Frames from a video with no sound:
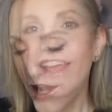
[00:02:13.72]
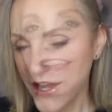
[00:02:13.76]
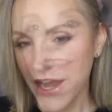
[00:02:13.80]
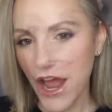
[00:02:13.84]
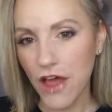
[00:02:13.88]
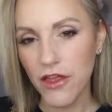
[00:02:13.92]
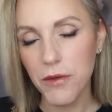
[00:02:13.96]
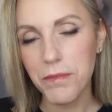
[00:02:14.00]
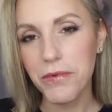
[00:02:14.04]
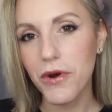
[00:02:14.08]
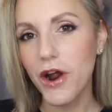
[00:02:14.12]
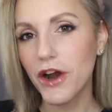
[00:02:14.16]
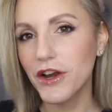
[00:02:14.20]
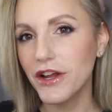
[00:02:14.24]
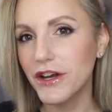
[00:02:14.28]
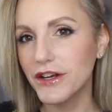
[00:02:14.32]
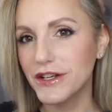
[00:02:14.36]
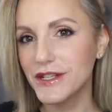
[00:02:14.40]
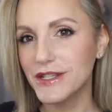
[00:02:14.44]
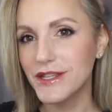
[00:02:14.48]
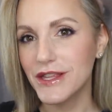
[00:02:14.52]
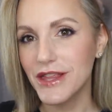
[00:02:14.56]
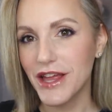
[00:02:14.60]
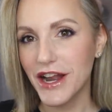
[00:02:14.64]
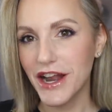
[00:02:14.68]
Now the
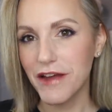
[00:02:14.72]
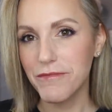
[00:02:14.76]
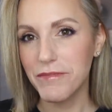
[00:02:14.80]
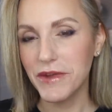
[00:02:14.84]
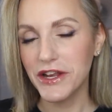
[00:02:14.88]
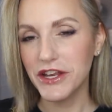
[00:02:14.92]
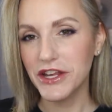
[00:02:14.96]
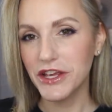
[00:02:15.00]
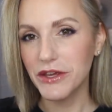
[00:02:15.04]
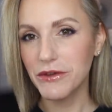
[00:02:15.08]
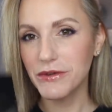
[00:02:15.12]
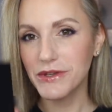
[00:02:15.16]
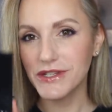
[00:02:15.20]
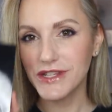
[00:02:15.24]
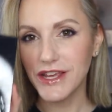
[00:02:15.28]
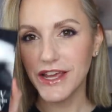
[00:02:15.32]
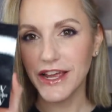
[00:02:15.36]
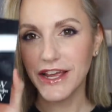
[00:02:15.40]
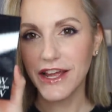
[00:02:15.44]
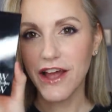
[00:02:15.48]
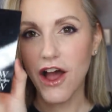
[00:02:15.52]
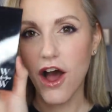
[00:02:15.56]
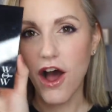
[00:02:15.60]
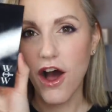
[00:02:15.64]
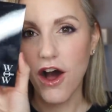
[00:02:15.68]
products that I've been
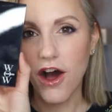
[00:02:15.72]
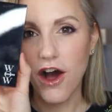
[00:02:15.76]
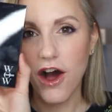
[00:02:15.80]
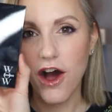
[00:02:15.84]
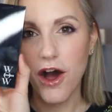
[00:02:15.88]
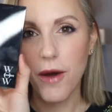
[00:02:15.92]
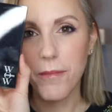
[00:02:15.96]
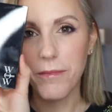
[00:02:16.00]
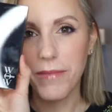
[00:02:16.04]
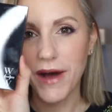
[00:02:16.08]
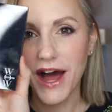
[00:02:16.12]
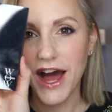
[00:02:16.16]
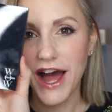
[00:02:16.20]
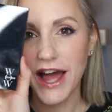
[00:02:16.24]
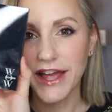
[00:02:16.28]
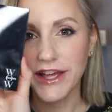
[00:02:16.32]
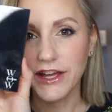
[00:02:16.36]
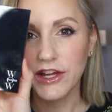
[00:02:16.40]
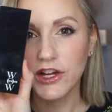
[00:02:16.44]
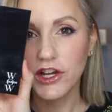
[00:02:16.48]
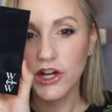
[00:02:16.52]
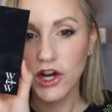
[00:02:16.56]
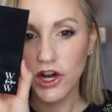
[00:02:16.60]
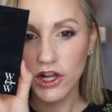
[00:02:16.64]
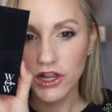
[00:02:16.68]
using are by
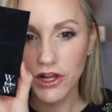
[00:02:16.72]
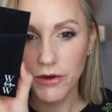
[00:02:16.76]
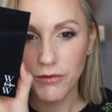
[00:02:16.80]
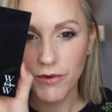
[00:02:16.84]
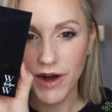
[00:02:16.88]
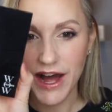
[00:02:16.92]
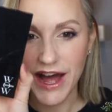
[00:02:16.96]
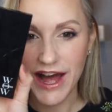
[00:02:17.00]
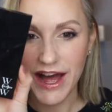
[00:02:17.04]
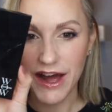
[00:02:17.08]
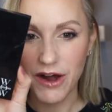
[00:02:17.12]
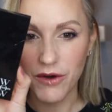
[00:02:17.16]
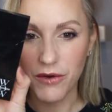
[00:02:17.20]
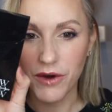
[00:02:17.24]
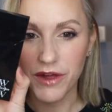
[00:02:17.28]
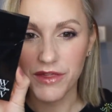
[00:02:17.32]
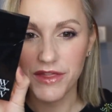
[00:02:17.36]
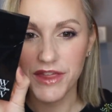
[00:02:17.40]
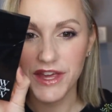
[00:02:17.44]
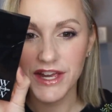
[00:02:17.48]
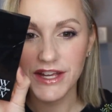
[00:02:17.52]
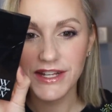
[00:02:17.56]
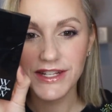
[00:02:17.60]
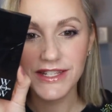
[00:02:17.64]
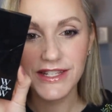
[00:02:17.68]
Colour Wow.
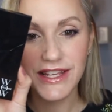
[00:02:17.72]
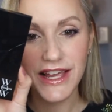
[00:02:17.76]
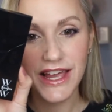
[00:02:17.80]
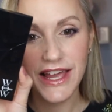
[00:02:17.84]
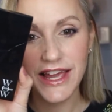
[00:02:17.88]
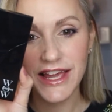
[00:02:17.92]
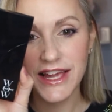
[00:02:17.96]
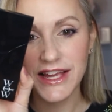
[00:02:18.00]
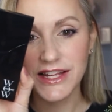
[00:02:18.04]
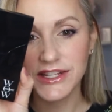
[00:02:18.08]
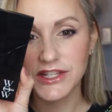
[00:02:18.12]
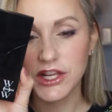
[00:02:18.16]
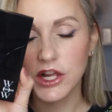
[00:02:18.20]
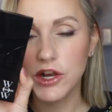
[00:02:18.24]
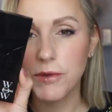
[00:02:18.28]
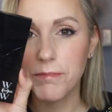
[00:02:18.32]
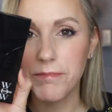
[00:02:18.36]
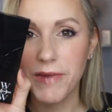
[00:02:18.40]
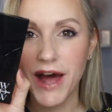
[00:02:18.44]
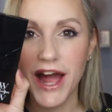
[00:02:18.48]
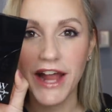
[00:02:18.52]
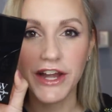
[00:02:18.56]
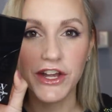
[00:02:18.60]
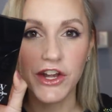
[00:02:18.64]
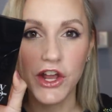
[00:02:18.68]
This is
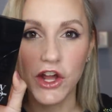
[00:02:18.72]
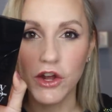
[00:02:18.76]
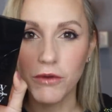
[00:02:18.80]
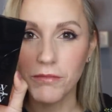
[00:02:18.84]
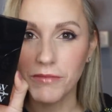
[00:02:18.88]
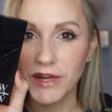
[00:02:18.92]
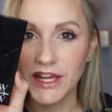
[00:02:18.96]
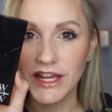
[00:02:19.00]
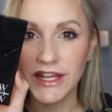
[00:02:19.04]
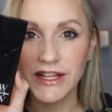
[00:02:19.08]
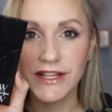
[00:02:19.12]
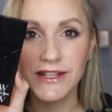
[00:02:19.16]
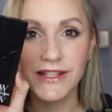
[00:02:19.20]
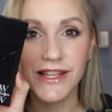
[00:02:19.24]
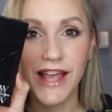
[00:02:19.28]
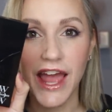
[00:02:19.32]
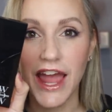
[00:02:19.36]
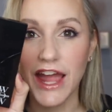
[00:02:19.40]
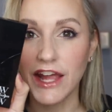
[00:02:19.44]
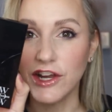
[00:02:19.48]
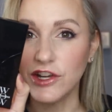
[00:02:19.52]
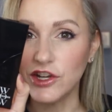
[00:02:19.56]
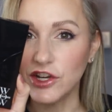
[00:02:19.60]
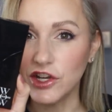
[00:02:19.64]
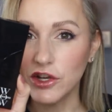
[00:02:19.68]
by no means
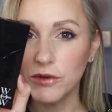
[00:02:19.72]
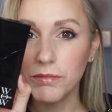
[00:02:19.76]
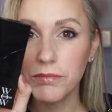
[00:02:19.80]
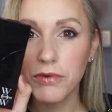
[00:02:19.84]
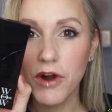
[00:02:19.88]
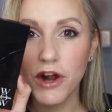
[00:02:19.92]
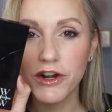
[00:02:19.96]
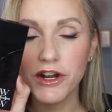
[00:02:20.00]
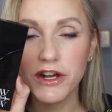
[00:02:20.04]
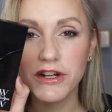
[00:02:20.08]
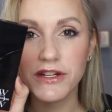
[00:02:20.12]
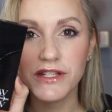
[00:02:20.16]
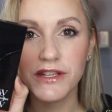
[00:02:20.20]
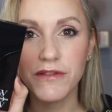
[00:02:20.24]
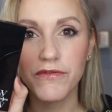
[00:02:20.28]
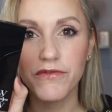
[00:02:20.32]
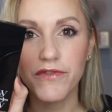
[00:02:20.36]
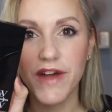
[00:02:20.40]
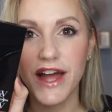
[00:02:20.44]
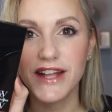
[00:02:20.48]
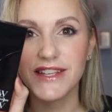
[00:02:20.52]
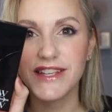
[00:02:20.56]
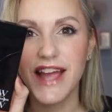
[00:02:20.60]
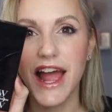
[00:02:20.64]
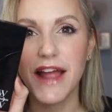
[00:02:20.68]
a new product. In
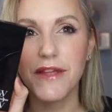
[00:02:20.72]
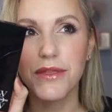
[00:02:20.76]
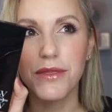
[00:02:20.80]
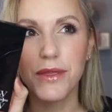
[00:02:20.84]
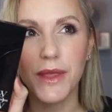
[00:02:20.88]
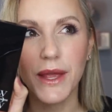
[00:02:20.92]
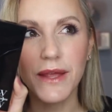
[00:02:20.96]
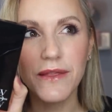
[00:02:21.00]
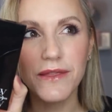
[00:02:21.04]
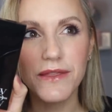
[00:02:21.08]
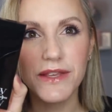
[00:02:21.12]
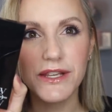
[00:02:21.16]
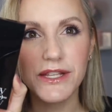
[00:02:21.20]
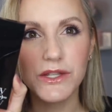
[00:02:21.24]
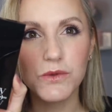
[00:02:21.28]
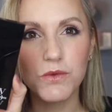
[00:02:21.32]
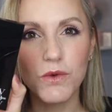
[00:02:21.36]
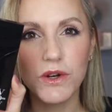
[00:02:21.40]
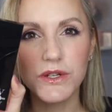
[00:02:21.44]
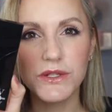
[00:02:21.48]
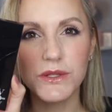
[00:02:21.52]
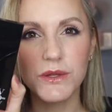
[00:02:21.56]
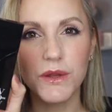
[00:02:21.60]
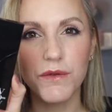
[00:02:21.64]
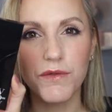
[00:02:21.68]
fact, I think this
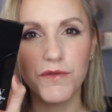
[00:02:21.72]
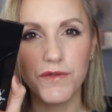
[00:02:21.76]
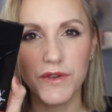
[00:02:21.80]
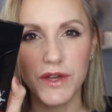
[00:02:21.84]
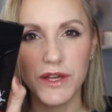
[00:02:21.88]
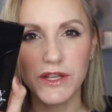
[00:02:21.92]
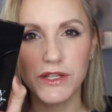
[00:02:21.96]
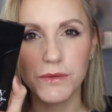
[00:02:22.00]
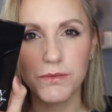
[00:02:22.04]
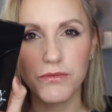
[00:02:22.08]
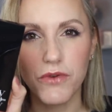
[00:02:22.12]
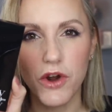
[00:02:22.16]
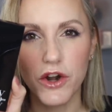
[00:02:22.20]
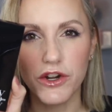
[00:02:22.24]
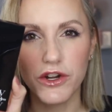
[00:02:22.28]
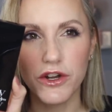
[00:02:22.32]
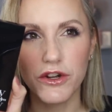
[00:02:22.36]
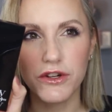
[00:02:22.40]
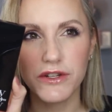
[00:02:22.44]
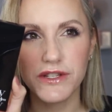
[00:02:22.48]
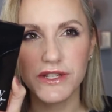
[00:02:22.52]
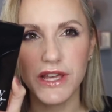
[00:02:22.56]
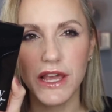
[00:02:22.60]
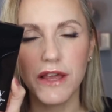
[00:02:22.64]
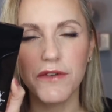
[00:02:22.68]
was the first
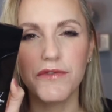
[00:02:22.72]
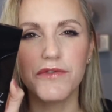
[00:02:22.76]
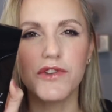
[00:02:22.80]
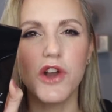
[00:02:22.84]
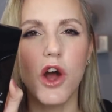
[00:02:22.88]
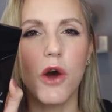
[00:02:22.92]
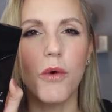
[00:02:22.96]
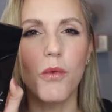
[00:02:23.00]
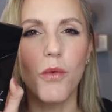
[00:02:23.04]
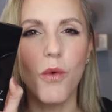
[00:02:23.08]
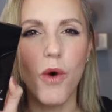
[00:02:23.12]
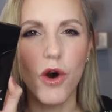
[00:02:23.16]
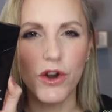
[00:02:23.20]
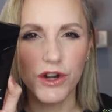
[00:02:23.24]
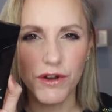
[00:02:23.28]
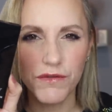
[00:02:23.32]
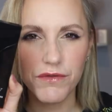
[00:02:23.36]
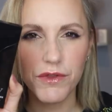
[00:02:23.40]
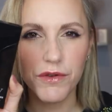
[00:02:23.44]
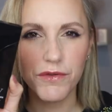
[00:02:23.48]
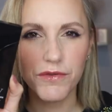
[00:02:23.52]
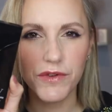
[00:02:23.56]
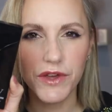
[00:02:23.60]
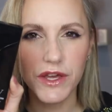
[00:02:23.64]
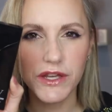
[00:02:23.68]
product, if not one of
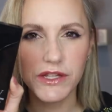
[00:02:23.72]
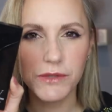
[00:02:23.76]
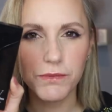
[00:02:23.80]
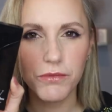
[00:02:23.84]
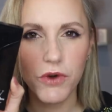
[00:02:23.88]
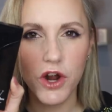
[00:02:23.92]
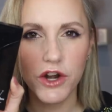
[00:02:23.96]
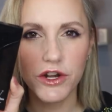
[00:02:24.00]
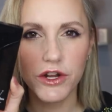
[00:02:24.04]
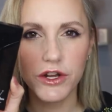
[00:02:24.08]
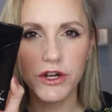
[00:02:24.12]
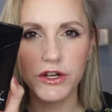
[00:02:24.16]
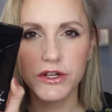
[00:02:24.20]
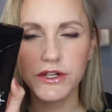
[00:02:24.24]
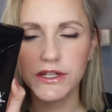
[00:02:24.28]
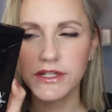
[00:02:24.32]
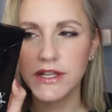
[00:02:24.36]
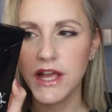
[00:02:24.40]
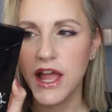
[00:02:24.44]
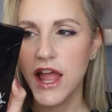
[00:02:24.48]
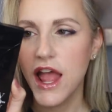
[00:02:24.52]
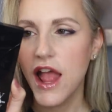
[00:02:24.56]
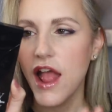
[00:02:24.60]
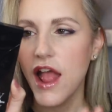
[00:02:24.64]
the first products